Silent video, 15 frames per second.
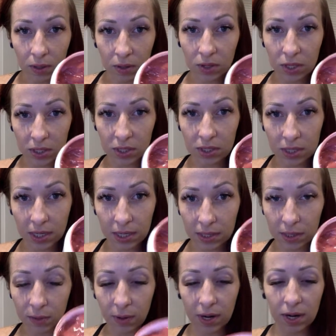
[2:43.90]
This is it
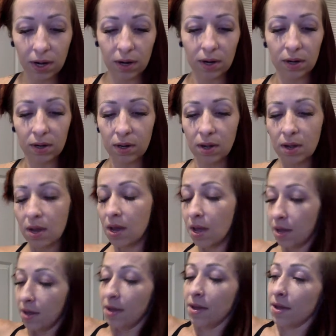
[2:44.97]
right here.
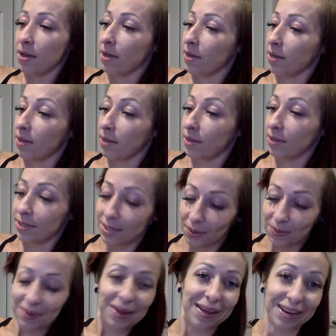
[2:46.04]
So
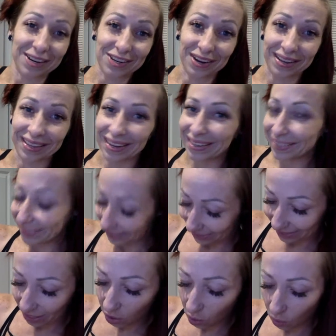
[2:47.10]
I'm going to try that
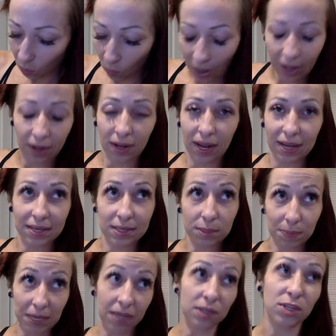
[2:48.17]
while I
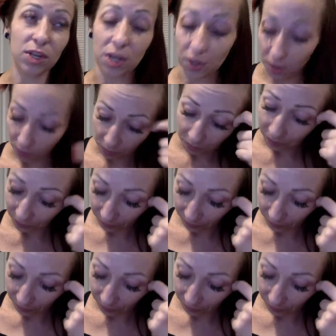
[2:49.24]
speak to you